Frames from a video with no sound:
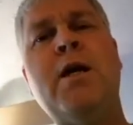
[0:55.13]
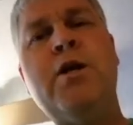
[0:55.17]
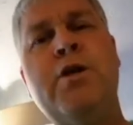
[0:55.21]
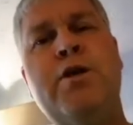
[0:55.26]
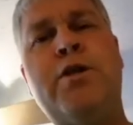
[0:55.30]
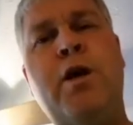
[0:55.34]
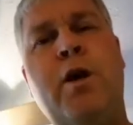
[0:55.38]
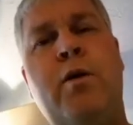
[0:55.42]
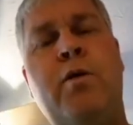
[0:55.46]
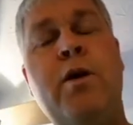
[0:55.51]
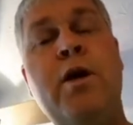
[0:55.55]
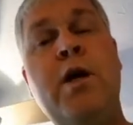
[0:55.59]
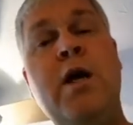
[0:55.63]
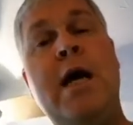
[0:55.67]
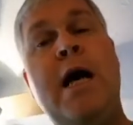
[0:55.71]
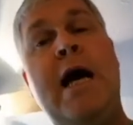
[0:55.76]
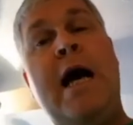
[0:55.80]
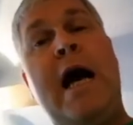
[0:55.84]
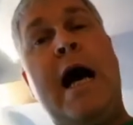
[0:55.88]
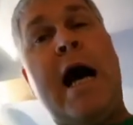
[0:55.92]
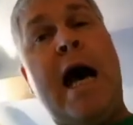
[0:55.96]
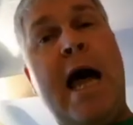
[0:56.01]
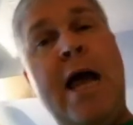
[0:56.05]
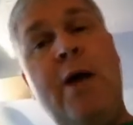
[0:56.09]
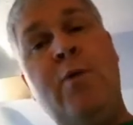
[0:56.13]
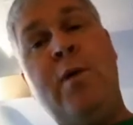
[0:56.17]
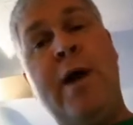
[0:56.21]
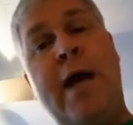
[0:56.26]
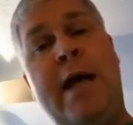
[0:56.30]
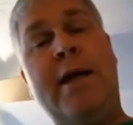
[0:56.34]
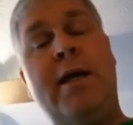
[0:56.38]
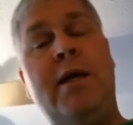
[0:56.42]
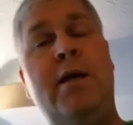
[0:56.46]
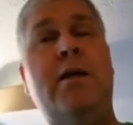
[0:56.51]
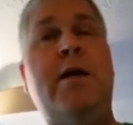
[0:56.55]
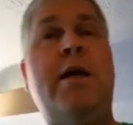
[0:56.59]
So I
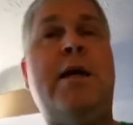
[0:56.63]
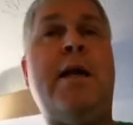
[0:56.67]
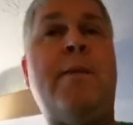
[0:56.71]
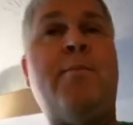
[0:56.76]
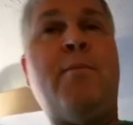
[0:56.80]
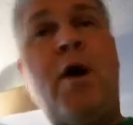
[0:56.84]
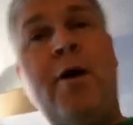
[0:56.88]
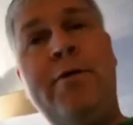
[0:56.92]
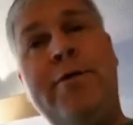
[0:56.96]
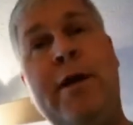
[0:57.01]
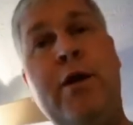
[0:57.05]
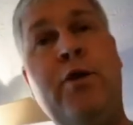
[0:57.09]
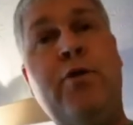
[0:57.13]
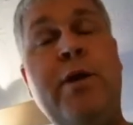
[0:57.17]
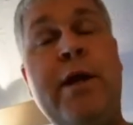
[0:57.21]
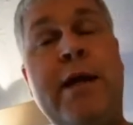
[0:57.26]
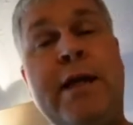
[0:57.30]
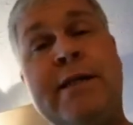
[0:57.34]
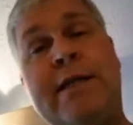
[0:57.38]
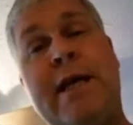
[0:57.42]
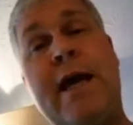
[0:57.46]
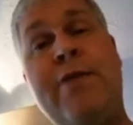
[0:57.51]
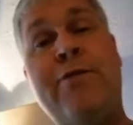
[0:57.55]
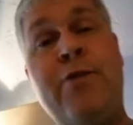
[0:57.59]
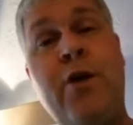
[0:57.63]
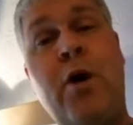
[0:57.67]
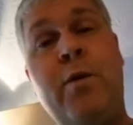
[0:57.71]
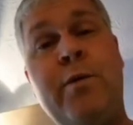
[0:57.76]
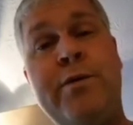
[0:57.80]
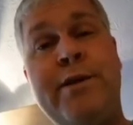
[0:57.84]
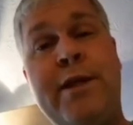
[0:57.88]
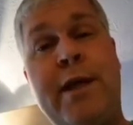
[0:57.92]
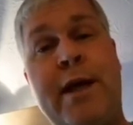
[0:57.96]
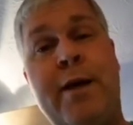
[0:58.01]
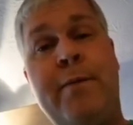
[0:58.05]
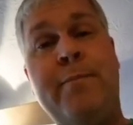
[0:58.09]
went and I bought the ingredients I thought
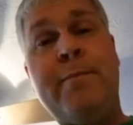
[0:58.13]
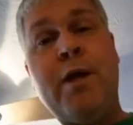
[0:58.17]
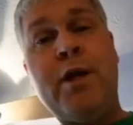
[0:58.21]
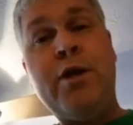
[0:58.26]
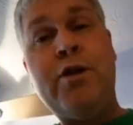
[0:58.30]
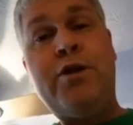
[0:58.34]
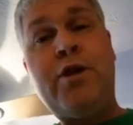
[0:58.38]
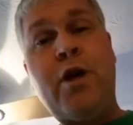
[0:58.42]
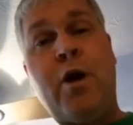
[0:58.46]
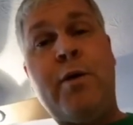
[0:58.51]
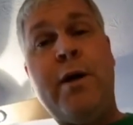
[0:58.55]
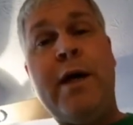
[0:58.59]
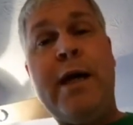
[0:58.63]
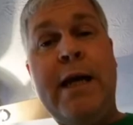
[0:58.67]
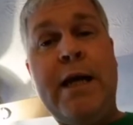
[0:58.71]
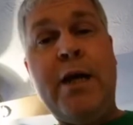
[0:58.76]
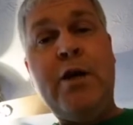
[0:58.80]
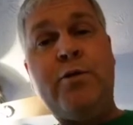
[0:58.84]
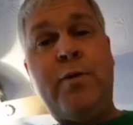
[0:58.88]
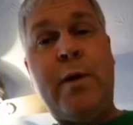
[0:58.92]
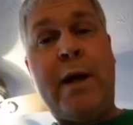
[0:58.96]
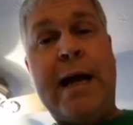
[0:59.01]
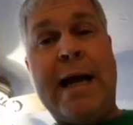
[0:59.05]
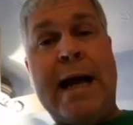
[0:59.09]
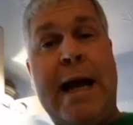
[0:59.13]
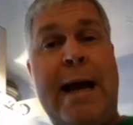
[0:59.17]
was there. So here's what I